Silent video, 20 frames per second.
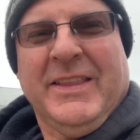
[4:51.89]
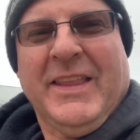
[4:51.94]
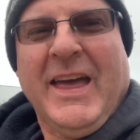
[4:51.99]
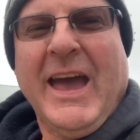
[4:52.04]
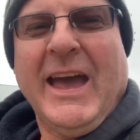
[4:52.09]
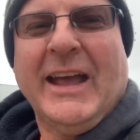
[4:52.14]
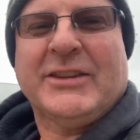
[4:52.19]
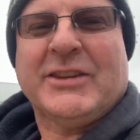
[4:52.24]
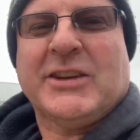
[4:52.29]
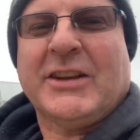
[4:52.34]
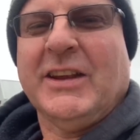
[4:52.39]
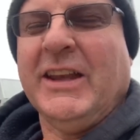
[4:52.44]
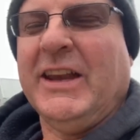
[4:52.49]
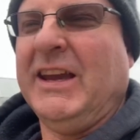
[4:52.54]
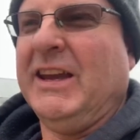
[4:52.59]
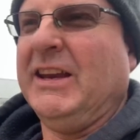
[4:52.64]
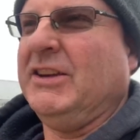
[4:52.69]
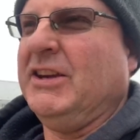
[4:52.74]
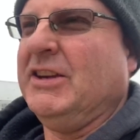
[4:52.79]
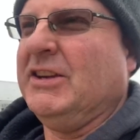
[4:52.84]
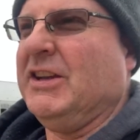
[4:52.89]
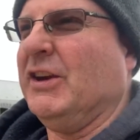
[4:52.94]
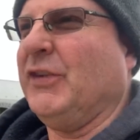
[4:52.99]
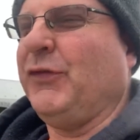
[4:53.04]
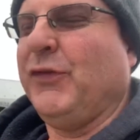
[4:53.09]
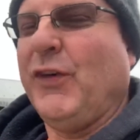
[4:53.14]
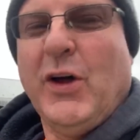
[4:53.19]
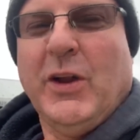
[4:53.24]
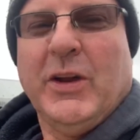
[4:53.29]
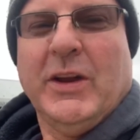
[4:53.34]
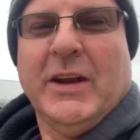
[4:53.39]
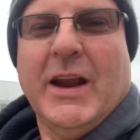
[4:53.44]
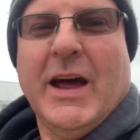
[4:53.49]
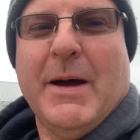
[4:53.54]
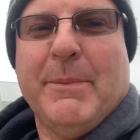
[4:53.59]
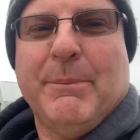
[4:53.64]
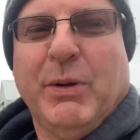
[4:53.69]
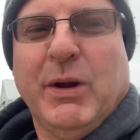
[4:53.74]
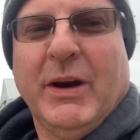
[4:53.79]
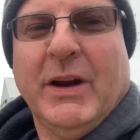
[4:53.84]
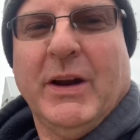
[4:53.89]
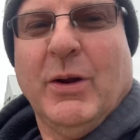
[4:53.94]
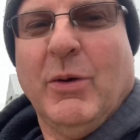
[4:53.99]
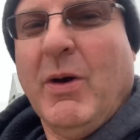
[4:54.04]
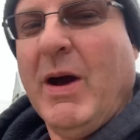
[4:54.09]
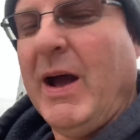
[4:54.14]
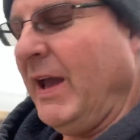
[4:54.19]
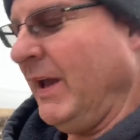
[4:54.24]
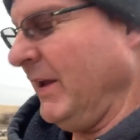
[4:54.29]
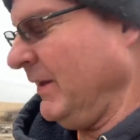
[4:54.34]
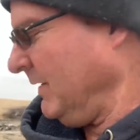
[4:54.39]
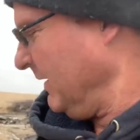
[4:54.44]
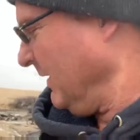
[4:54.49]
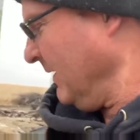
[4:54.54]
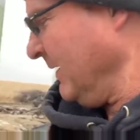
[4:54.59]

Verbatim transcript: That's clean. You just fold it up, put it away.